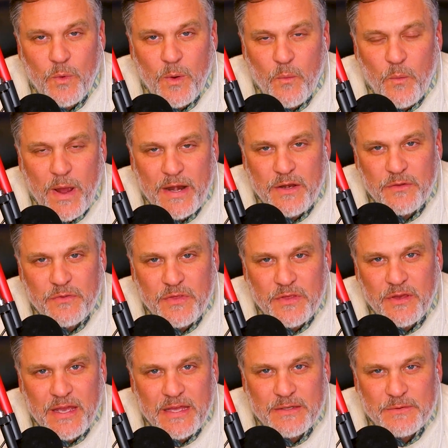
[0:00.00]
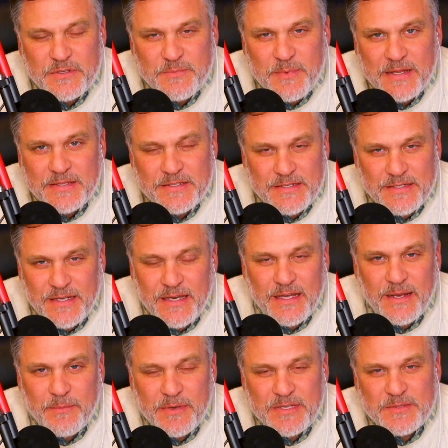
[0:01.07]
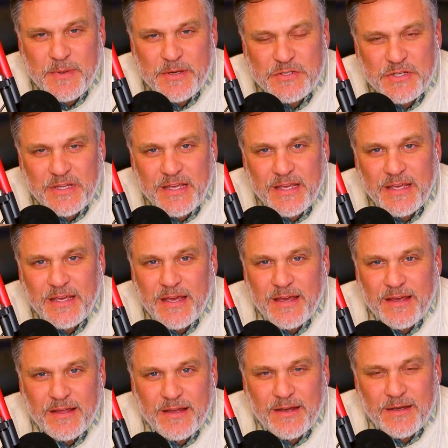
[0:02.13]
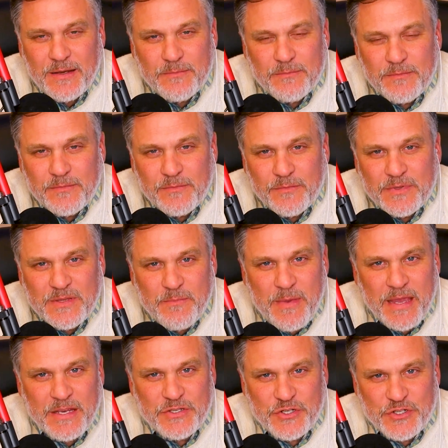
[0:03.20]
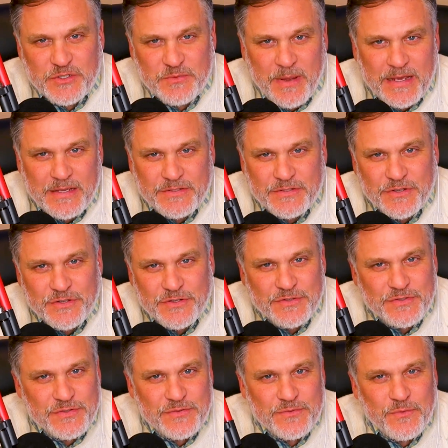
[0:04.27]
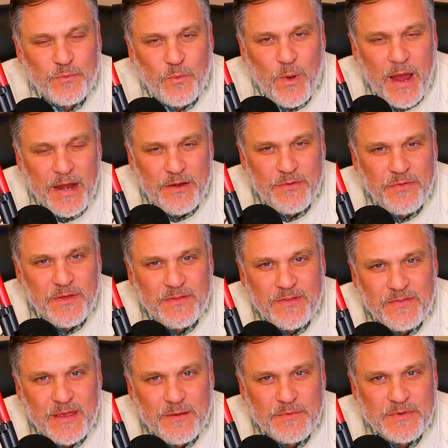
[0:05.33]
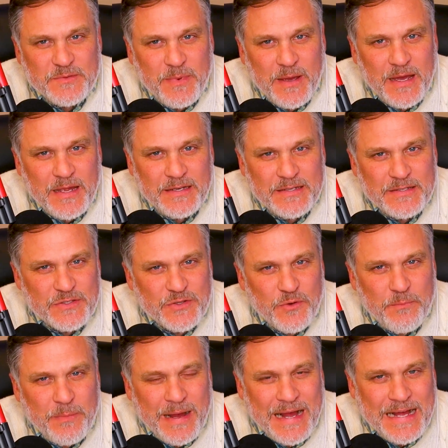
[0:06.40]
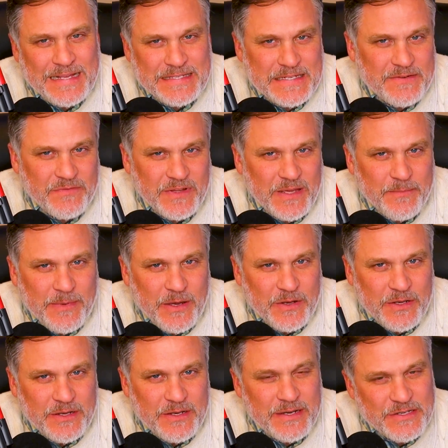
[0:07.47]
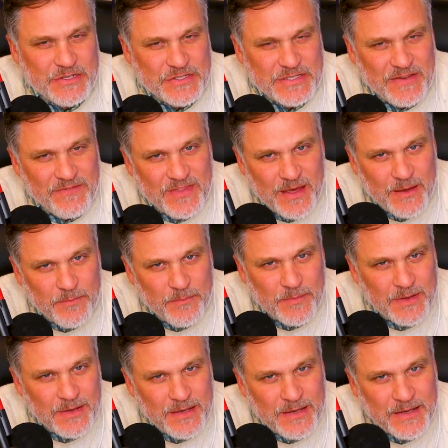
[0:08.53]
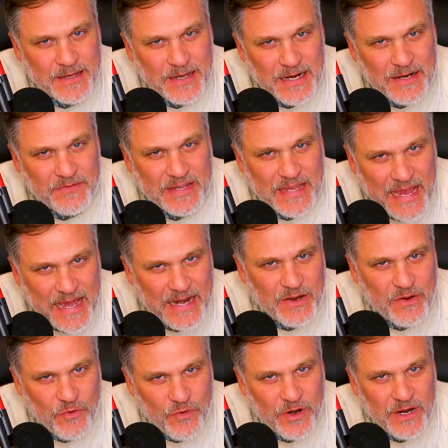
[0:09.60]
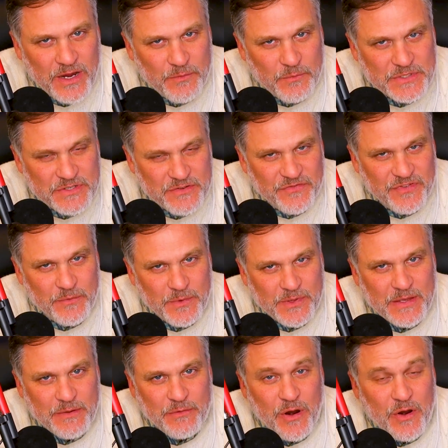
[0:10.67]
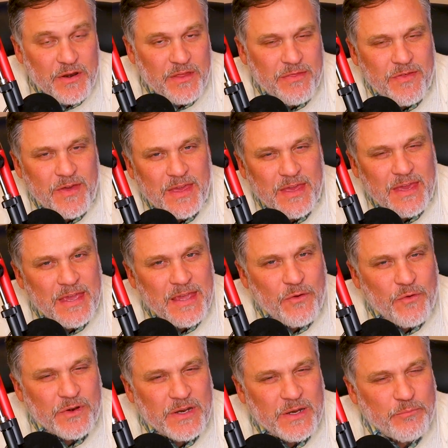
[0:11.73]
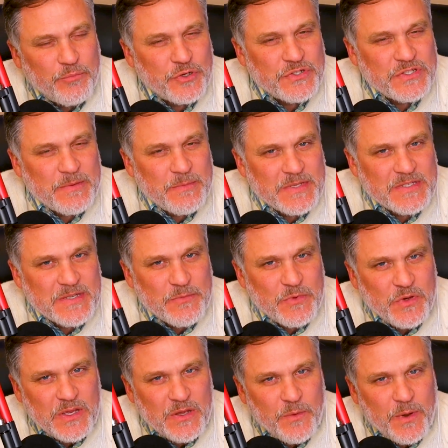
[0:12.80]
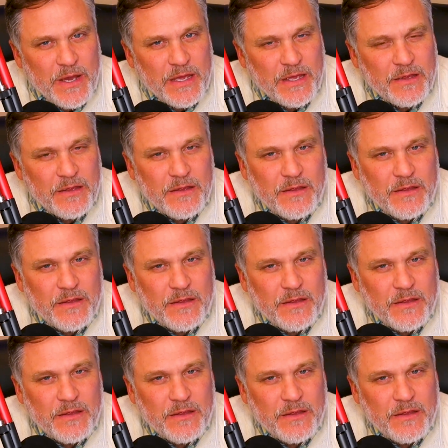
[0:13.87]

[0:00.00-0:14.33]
Why do you think you got the response you did? I mean, especially with the megachurch pastors, why do you think that they responded so positively about it? Did it just give them kind of a category in which to fit what they were already thinking, or did it push them in some unique way?